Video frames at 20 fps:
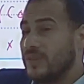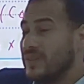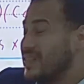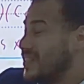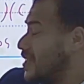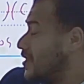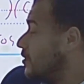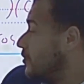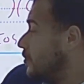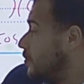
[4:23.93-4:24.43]
is
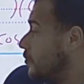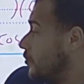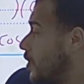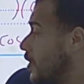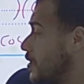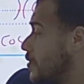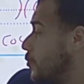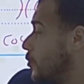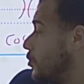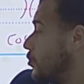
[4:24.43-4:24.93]
the derivative of
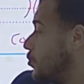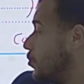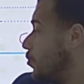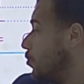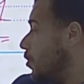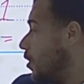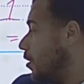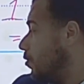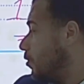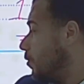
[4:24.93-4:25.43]
x power
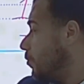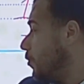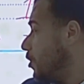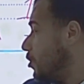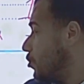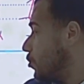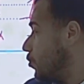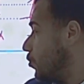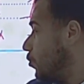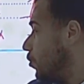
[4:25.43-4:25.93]
2? It will be
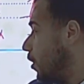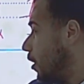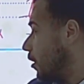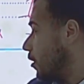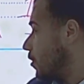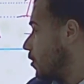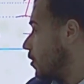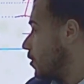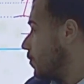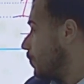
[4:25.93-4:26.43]

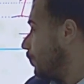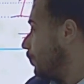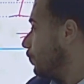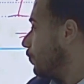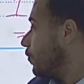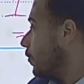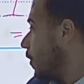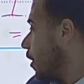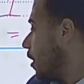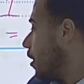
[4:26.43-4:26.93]
2x
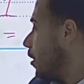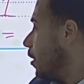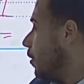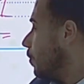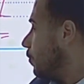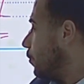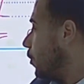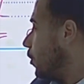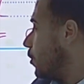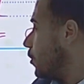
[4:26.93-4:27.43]

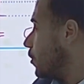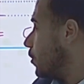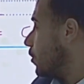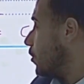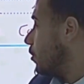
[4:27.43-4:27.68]
plus